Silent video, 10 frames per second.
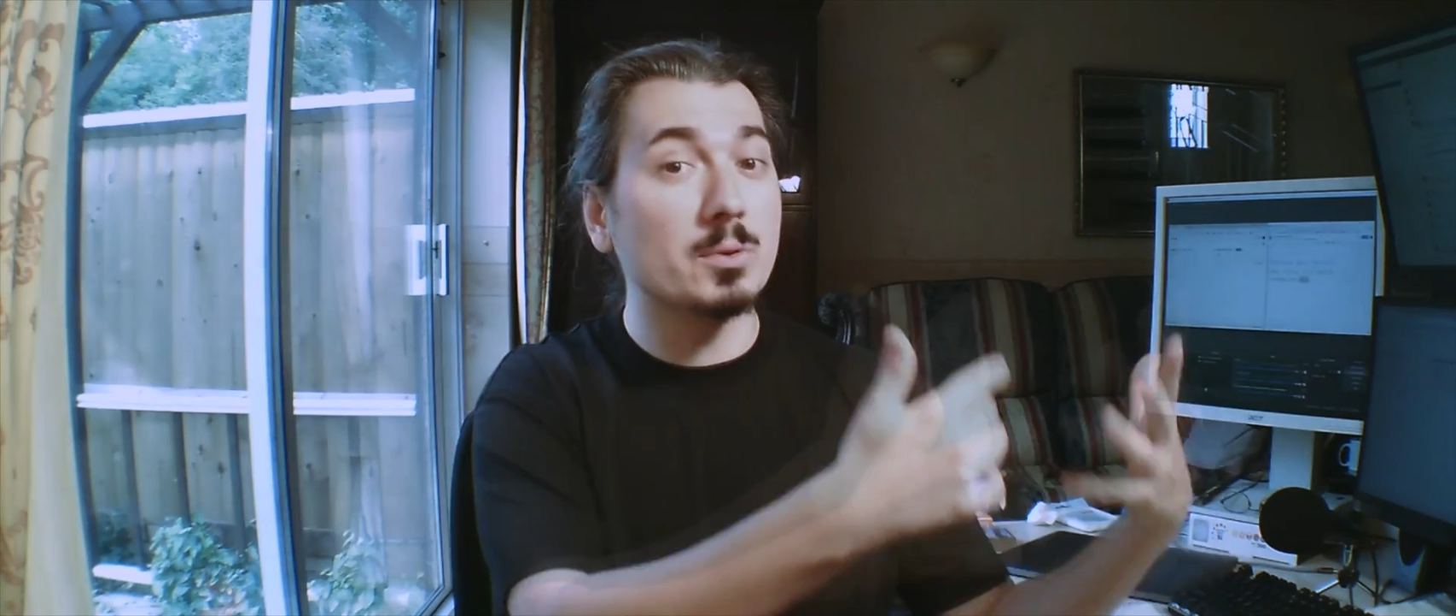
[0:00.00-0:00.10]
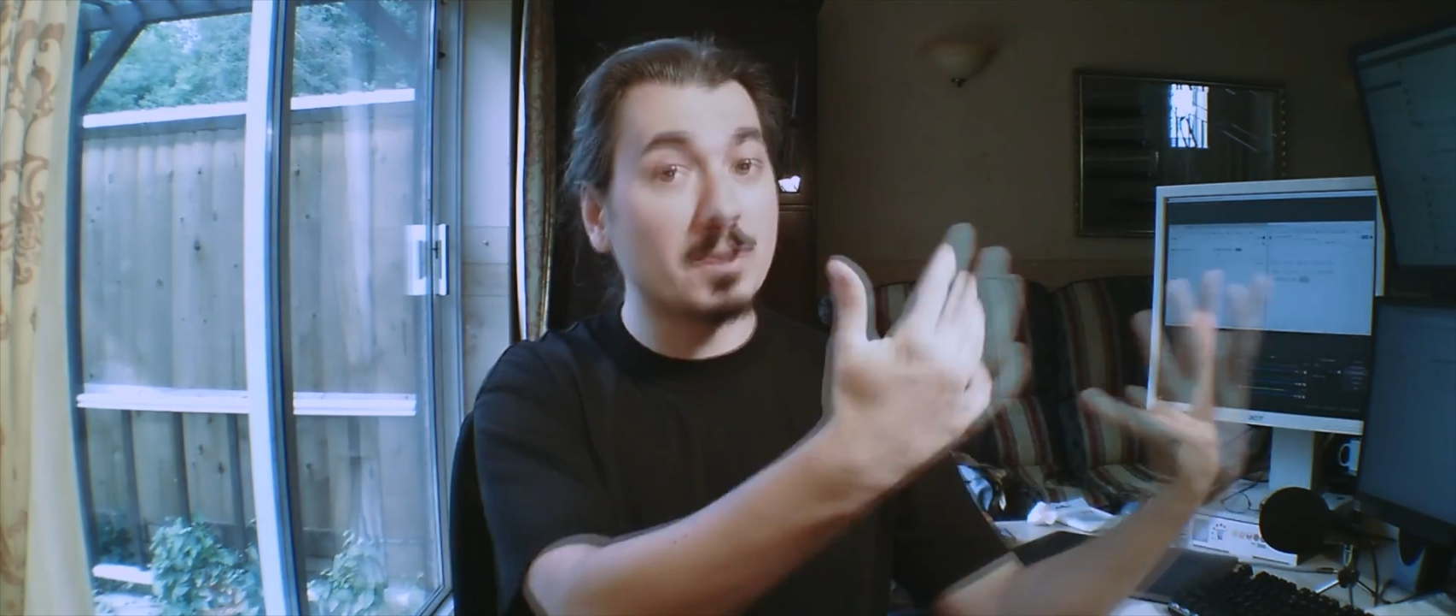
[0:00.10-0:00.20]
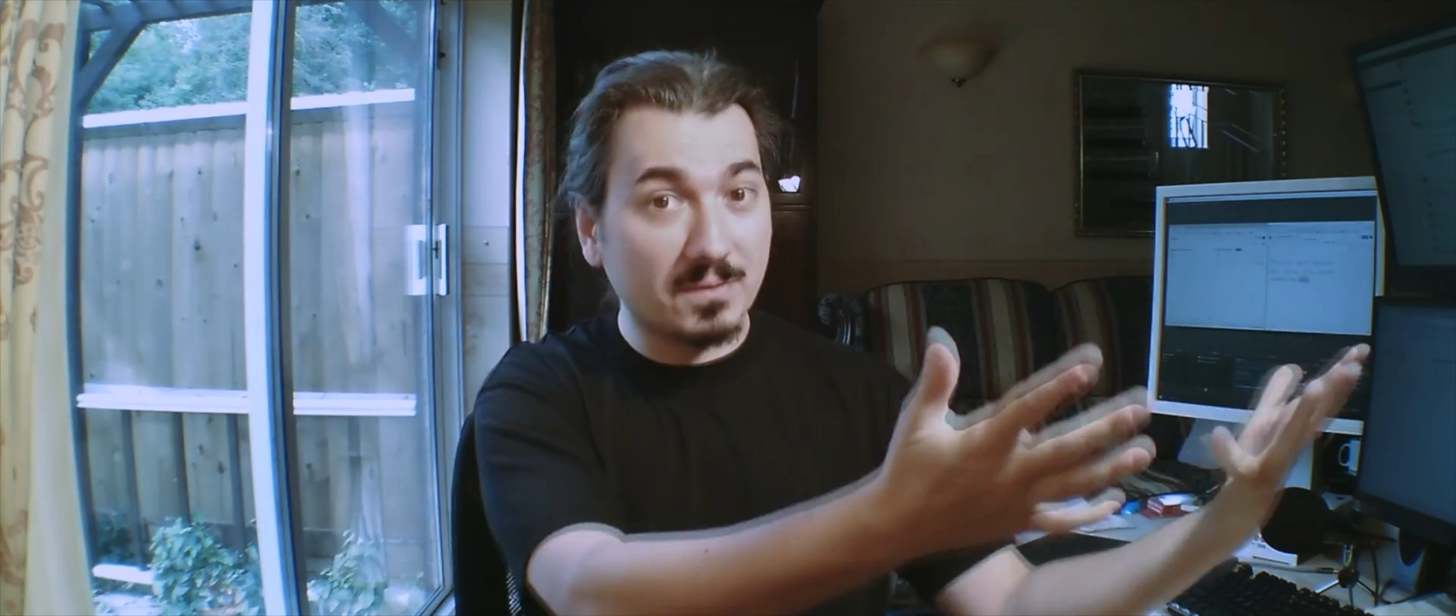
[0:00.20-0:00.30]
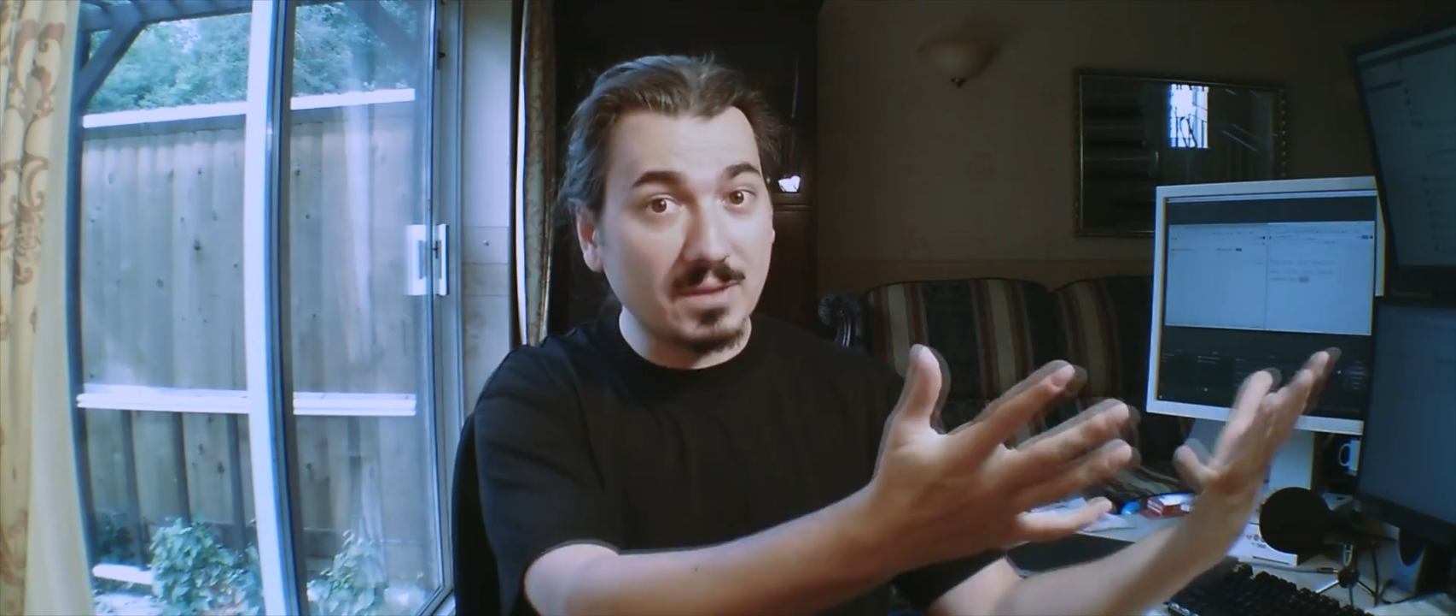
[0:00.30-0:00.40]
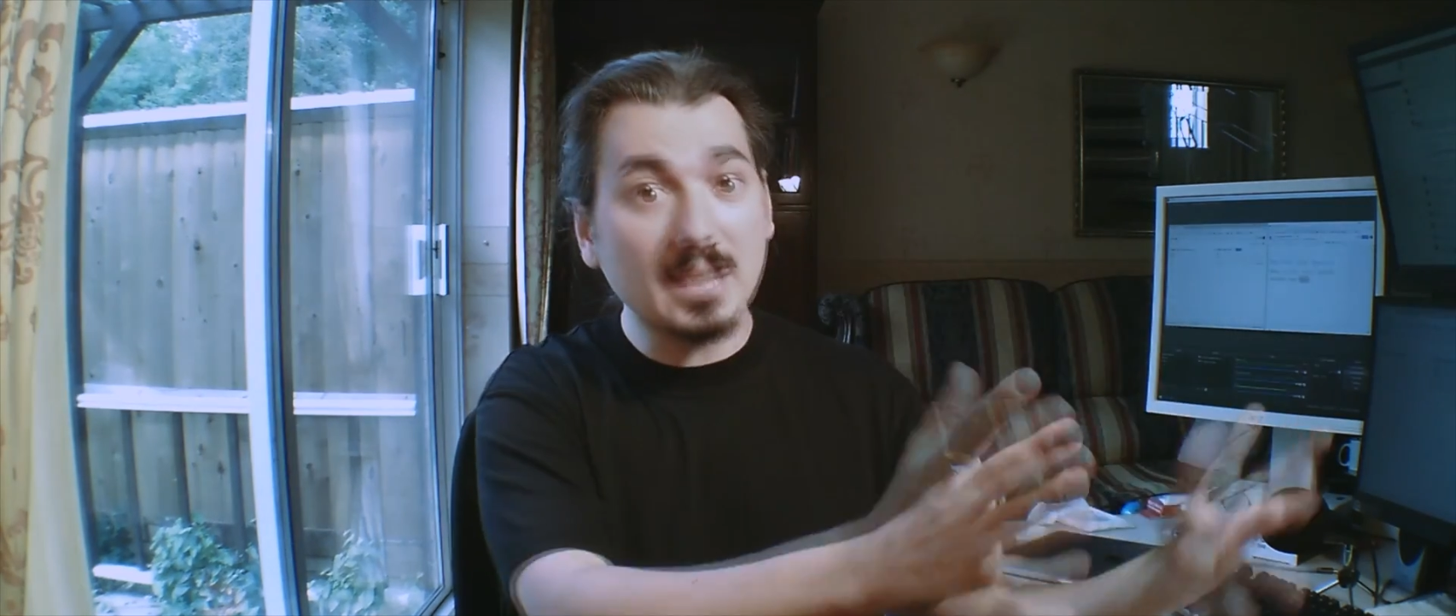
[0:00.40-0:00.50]

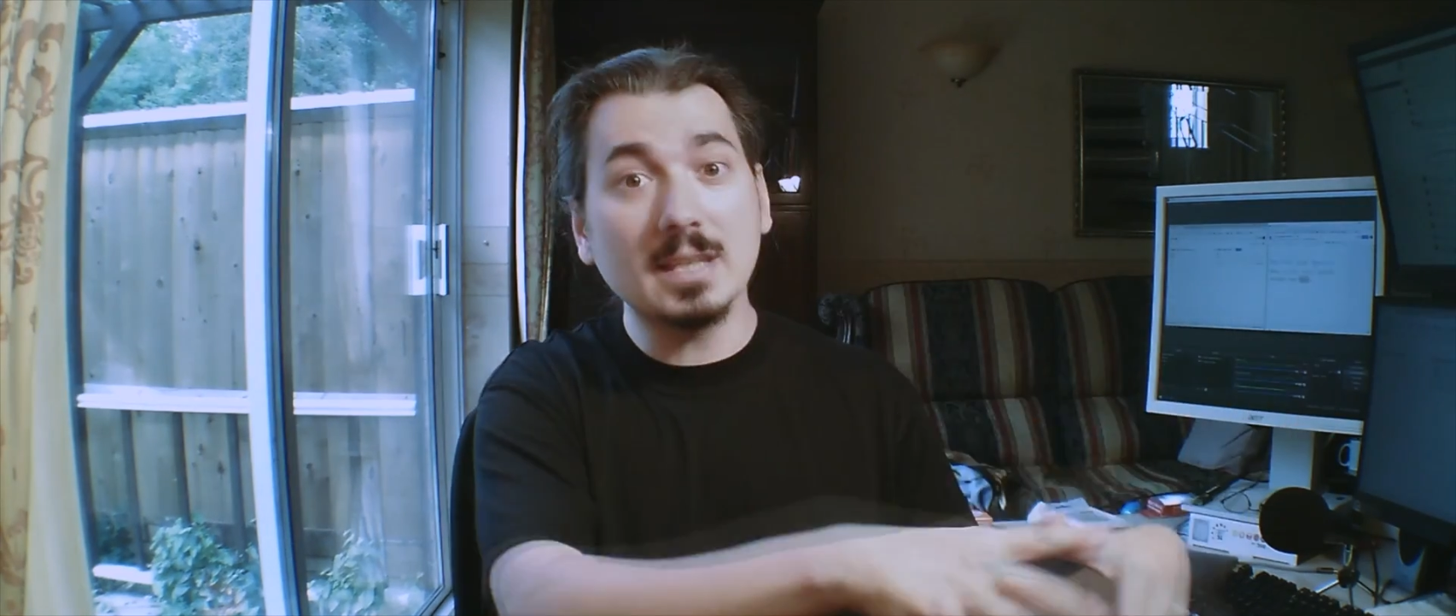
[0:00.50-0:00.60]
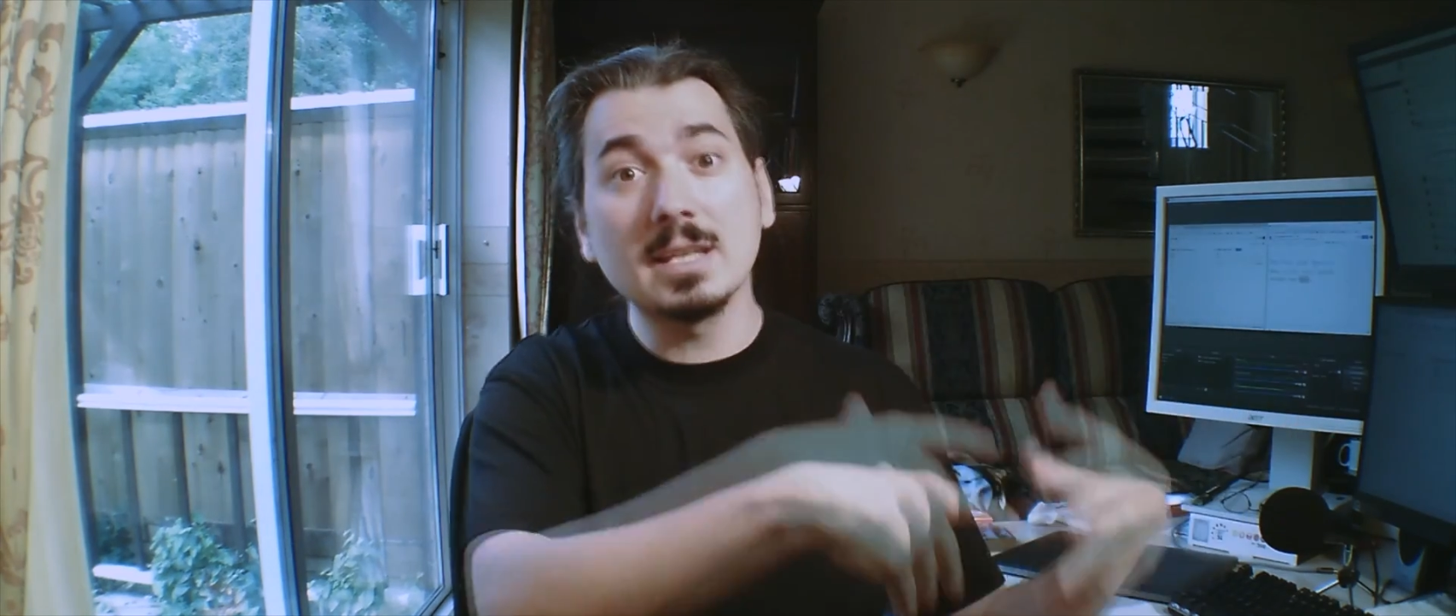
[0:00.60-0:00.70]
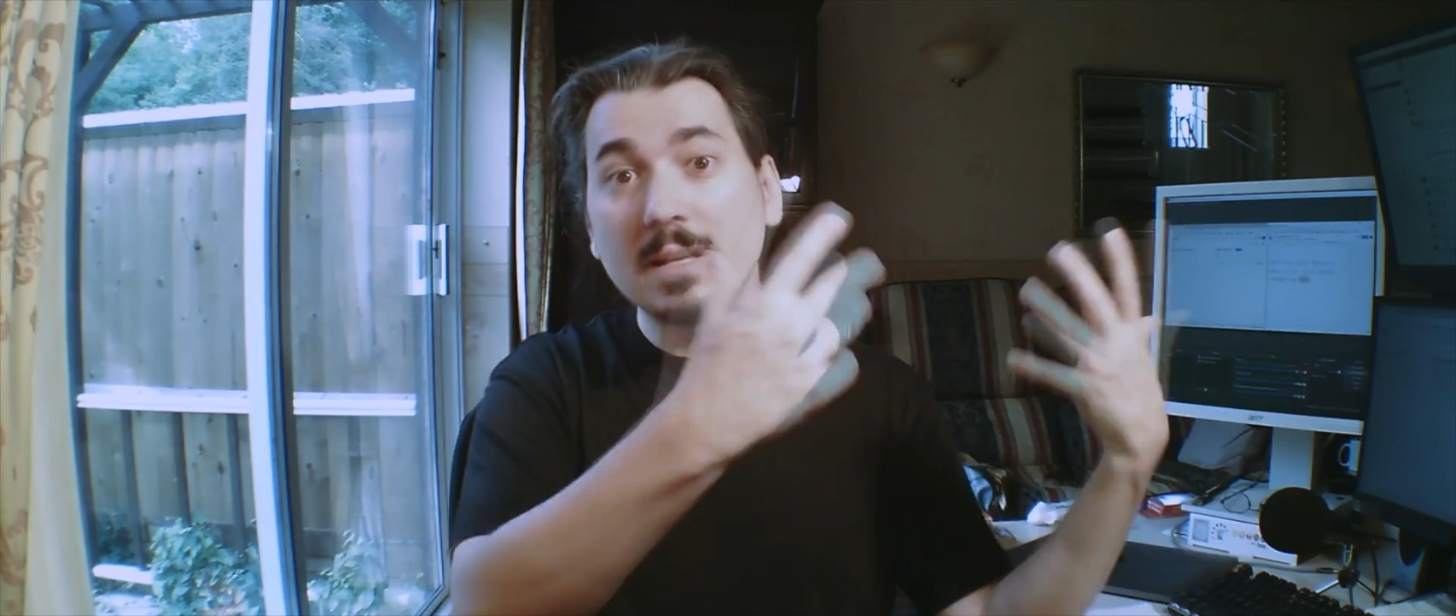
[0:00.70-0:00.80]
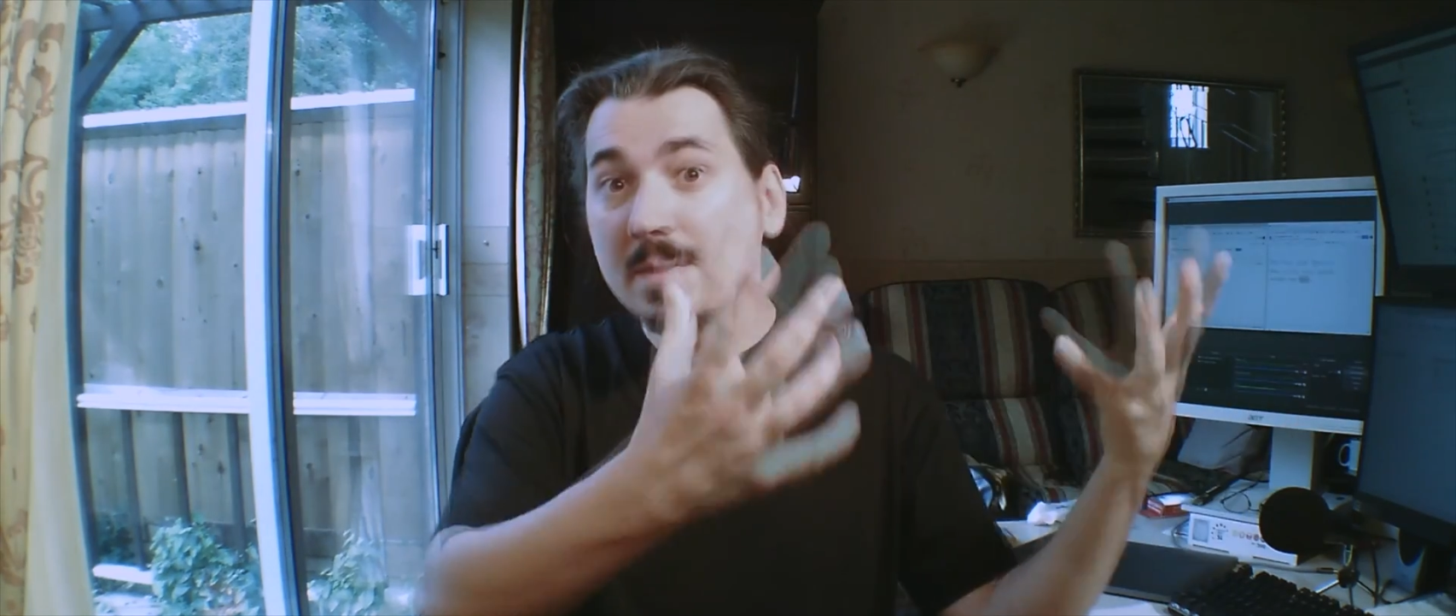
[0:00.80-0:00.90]
would think